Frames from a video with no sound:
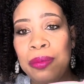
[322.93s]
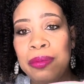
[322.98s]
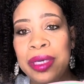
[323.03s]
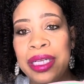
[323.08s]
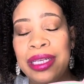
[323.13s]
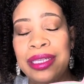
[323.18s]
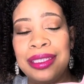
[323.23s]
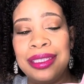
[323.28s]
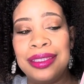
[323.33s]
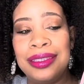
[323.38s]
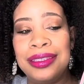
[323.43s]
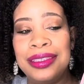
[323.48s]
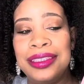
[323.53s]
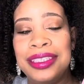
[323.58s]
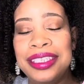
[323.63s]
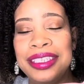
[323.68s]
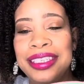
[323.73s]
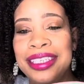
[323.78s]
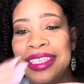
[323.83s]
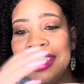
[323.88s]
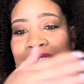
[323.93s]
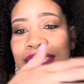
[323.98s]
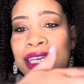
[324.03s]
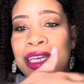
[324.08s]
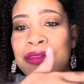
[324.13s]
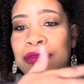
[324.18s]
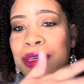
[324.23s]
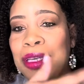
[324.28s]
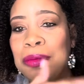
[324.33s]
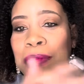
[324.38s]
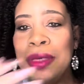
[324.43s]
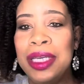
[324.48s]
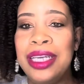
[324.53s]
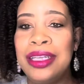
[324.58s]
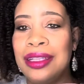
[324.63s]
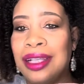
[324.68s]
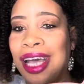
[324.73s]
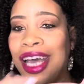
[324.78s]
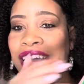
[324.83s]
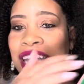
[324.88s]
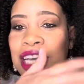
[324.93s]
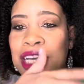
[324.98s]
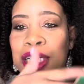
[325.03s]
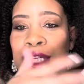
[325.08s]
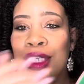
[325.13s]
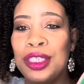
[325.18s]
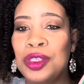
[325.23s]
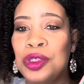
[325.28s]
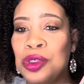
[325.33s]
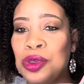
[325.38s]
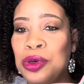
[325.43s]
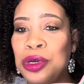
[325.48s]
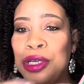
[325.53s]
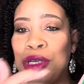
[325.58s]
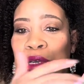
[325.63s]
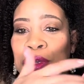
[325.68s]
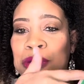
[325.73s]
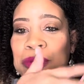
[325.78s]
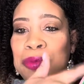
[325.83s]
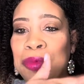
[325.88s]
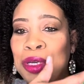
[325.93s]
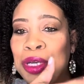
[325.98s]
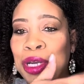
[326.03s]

but this is giving me like store your